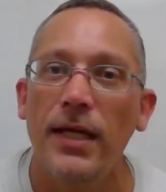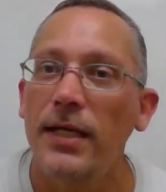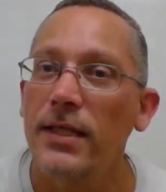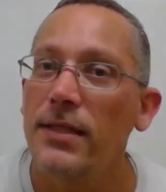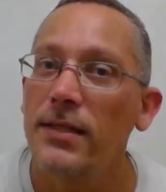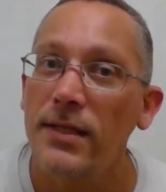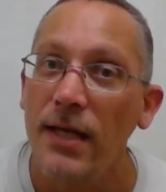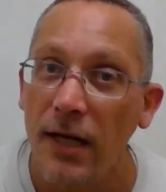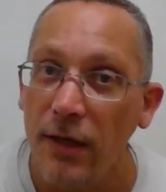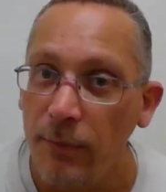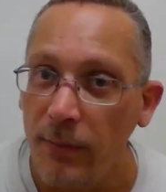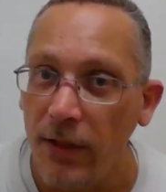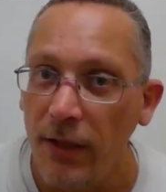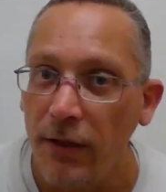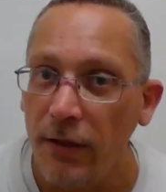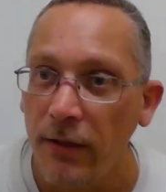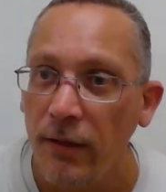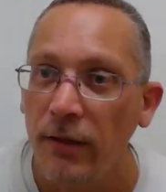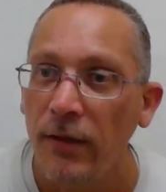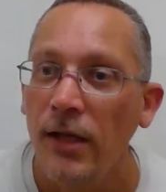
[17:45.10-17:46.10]
in a
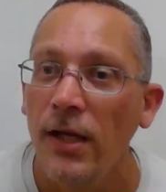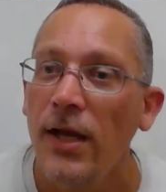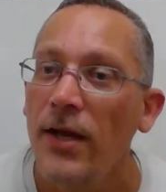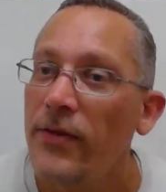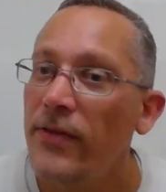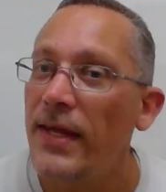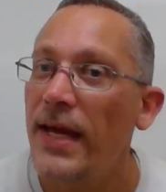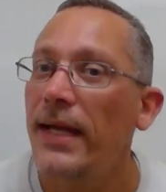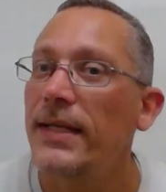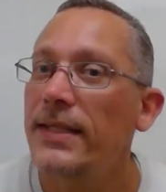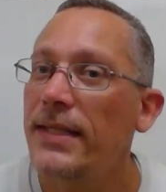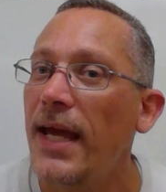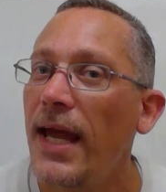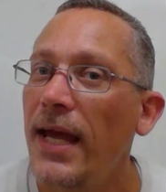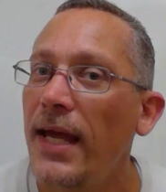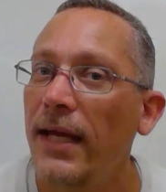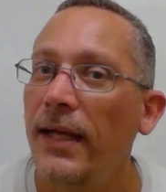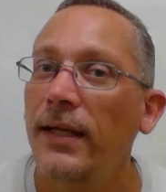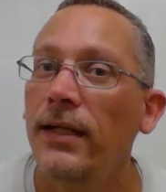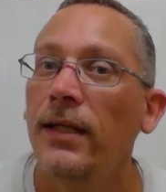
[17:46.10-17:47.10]
centimeter, that
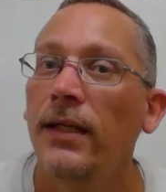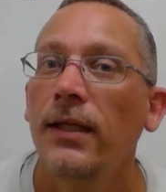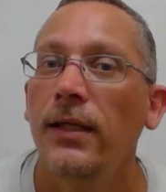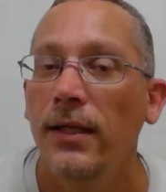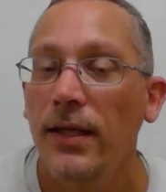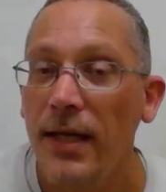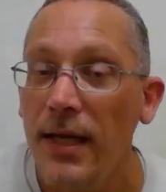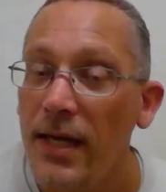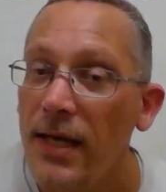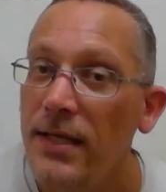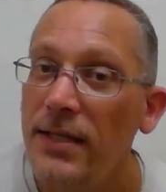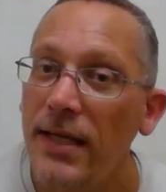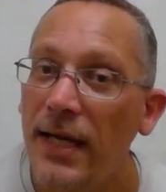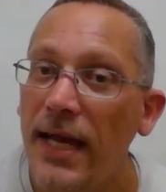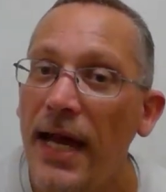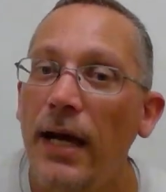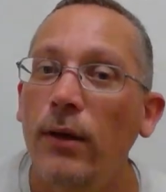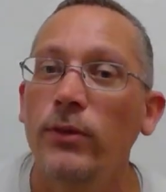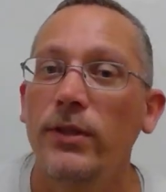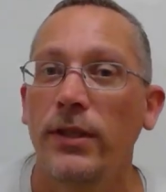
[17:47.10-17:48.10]
10 is a
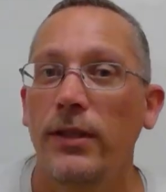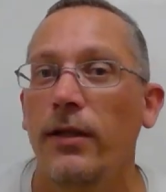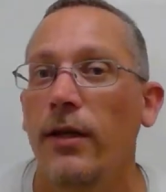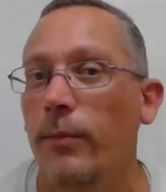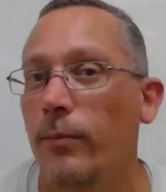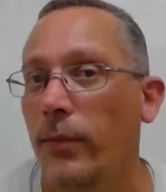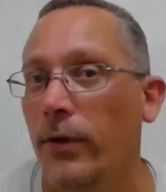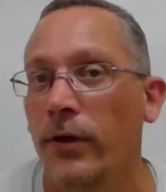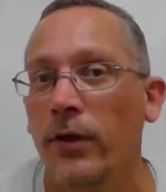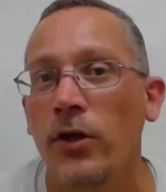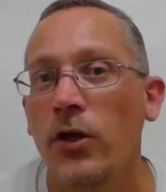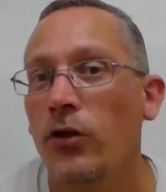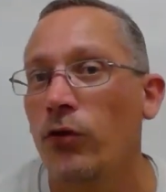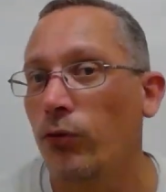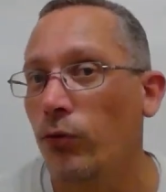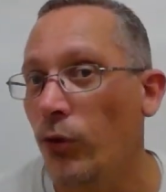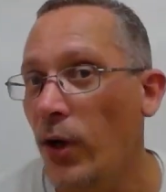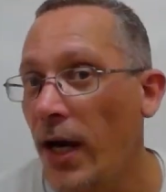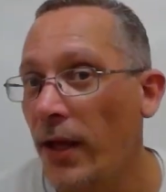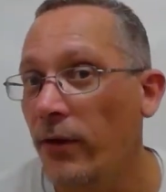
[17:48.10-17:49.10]
counted number
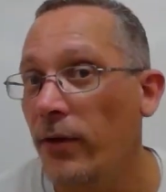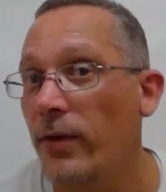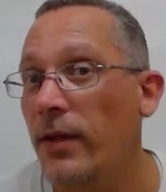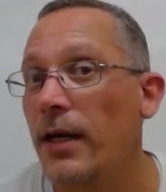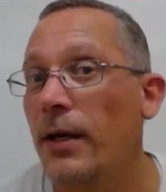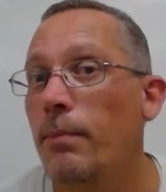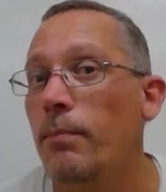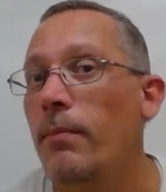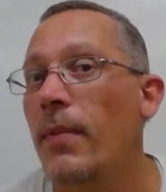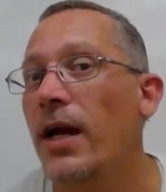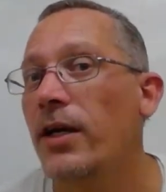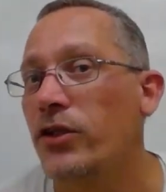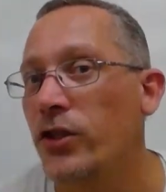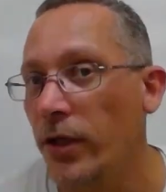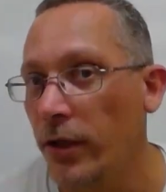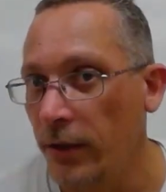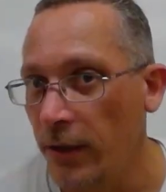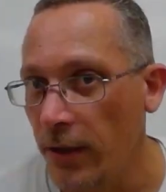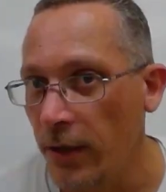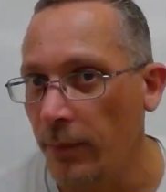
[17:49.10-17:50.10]
rather than a
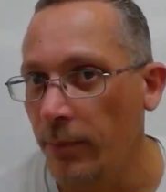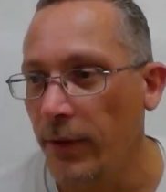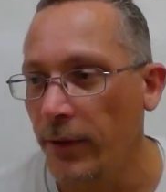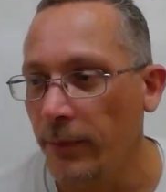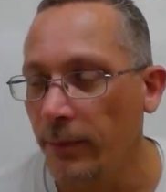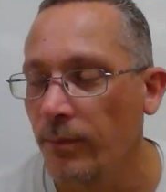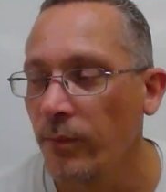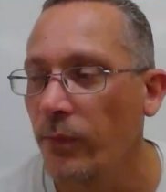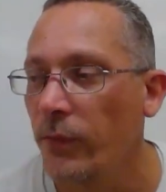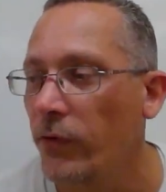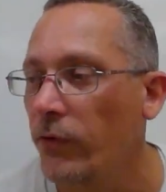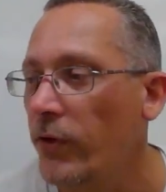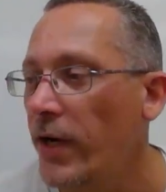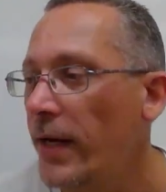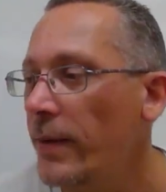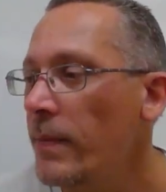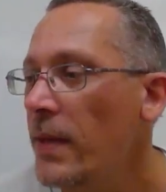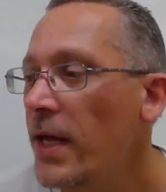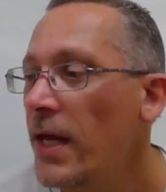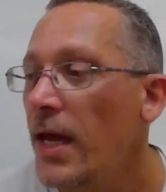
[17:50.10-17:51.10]
measured number,
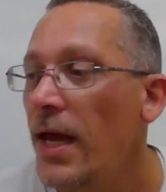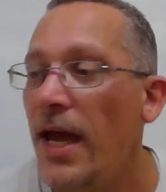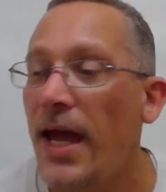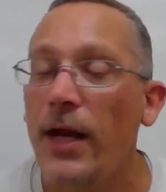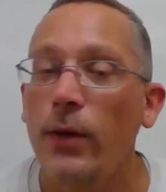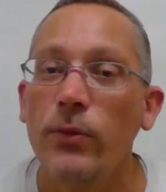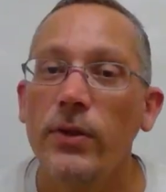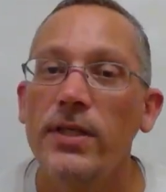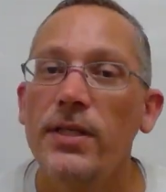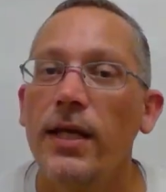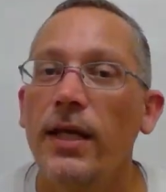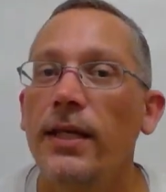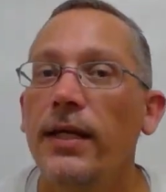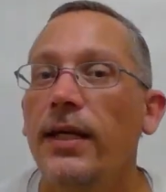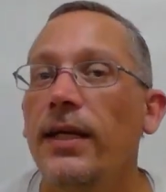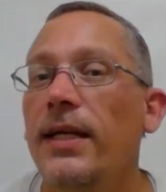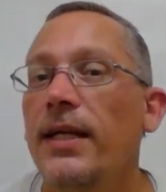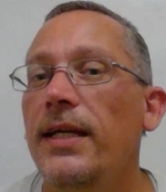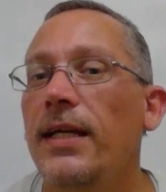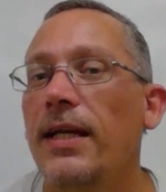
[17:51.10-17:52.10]
right? And we say
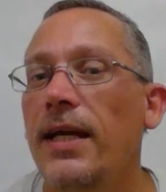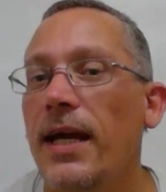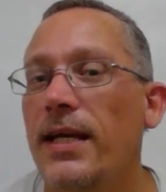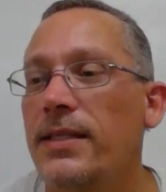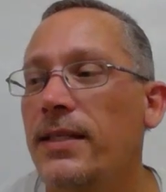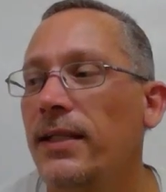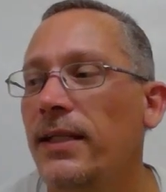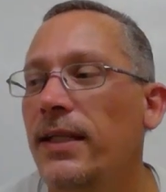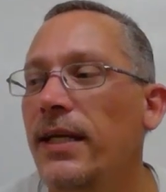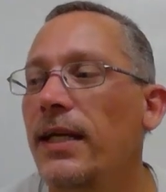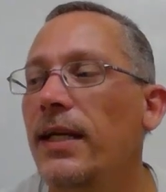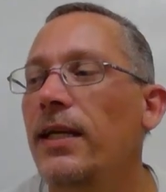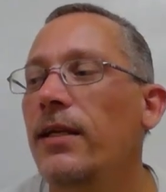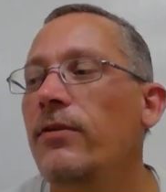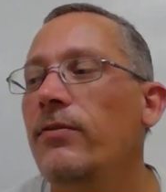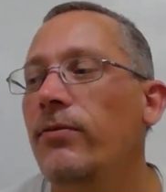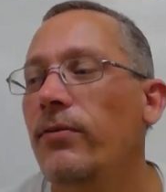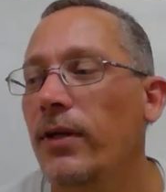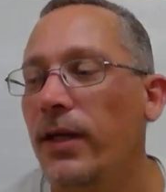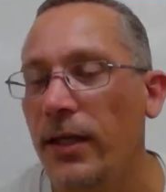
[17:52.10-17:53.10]
that it has an
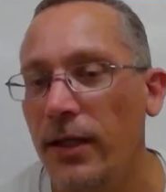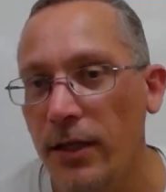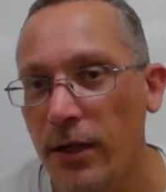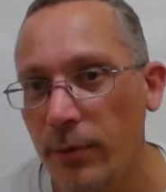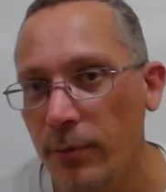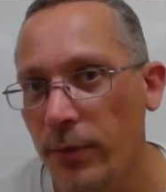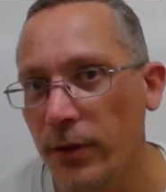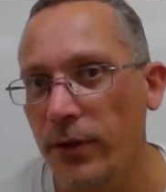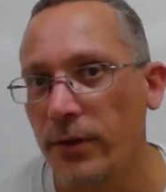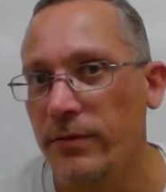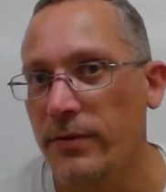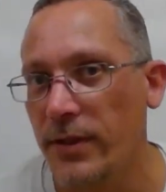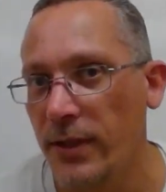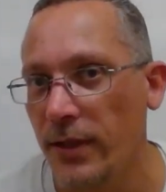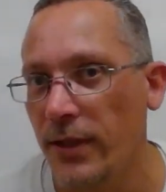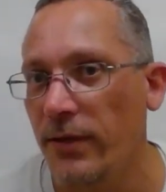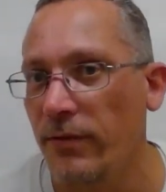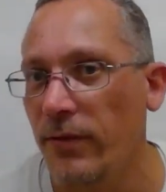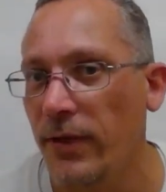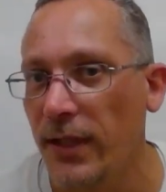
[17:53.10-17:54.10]
infinite number of
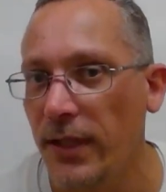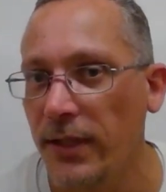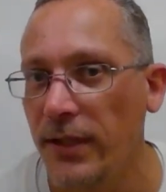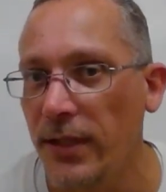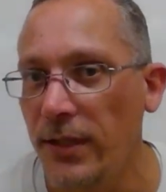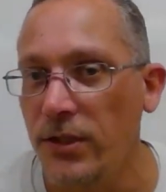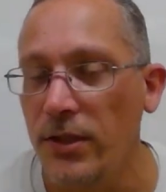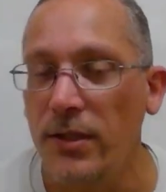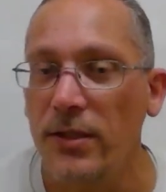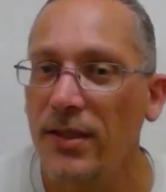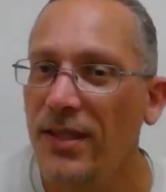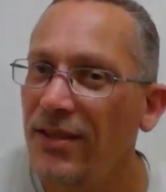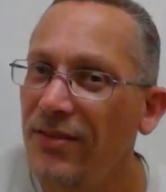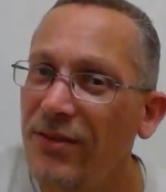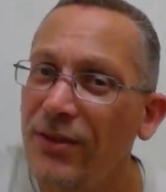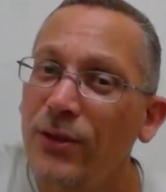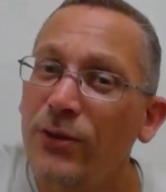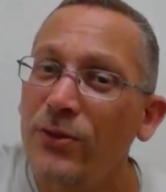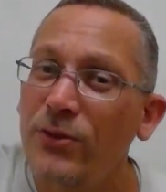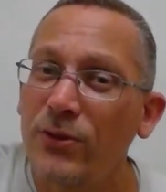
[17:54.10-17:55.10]
significant digits.
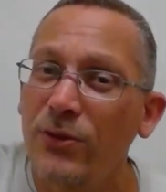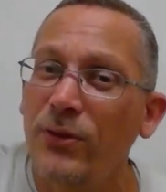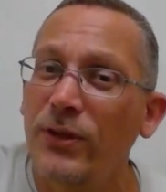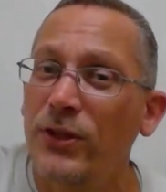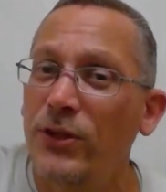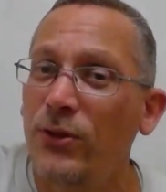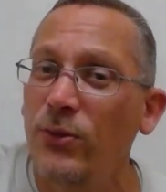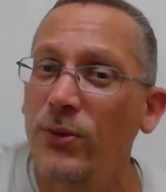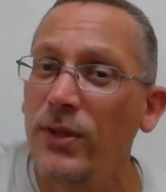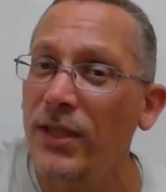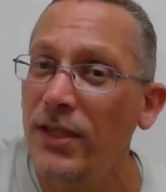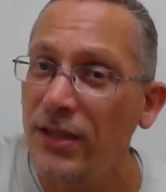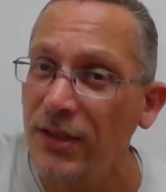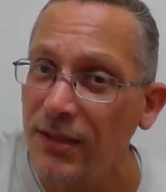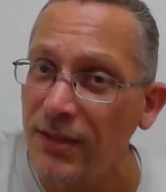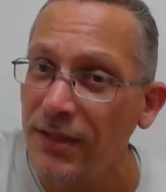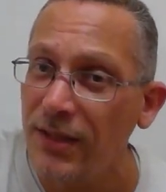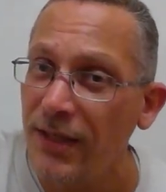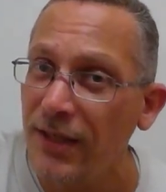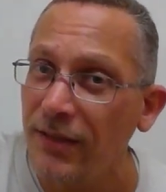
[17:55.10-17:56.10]
Even though there's only 2
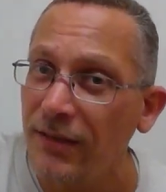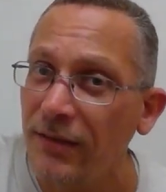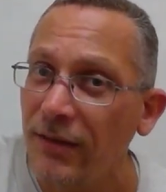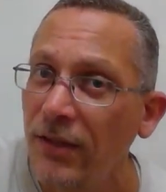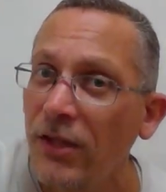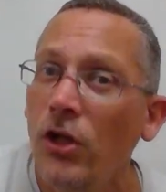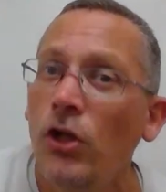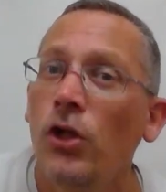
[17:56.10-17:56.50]
digits there,